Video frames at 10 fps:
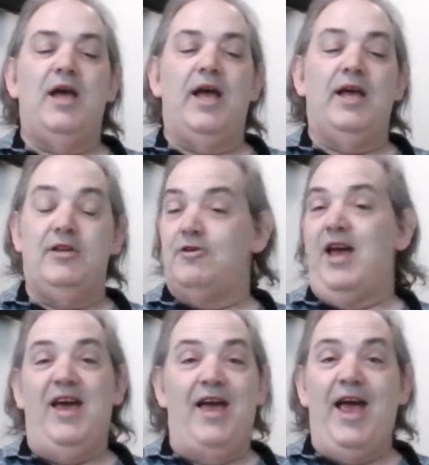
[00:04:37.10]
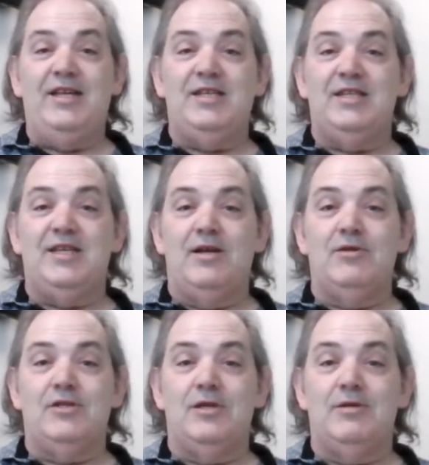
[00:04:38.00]
Uh, you get
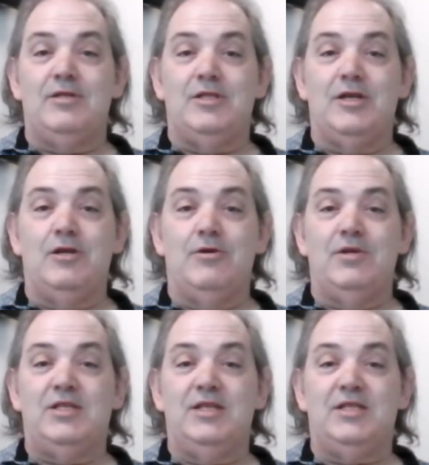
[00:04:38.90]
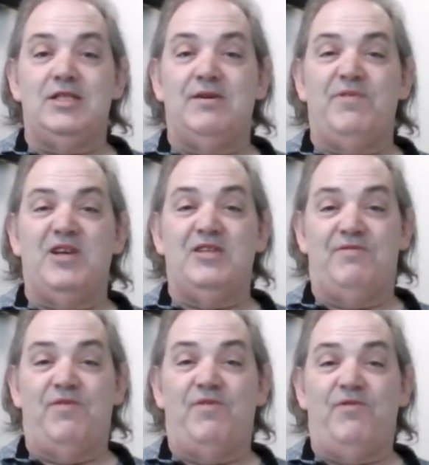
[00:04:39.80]
SSL security
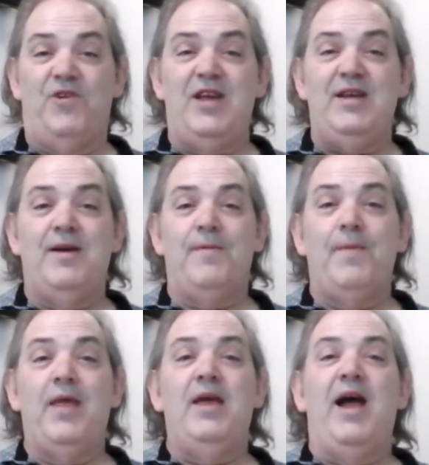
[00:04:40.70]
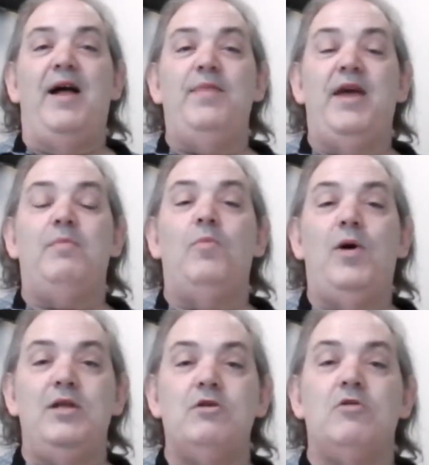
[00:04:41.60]
certificates for free. And then
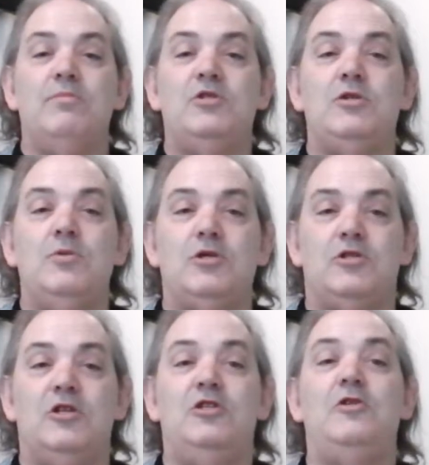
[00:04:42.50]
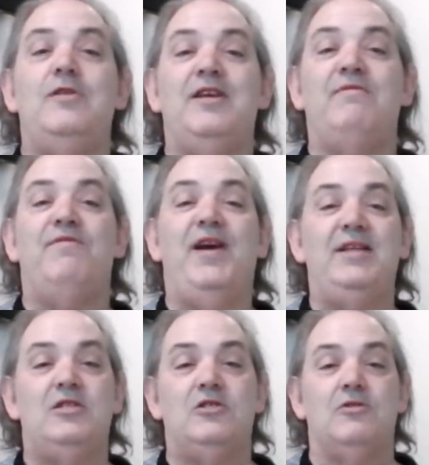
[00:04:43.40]
when you come to us to do the
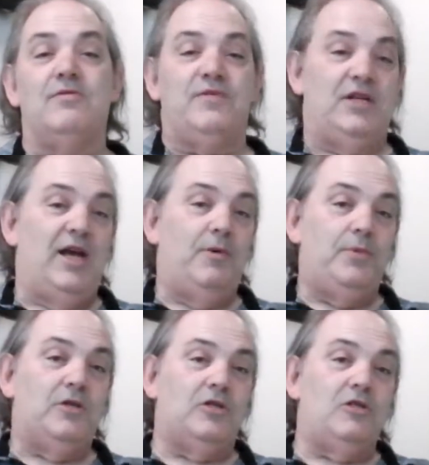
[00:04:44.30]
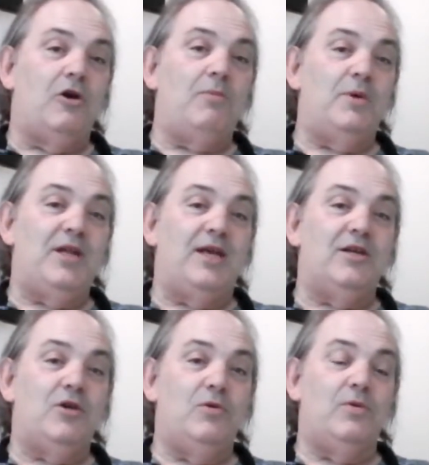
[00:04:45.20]
advanced stuff to help you to
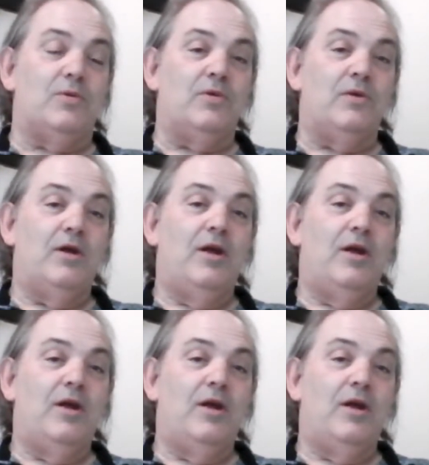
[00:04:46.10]
dominate Google,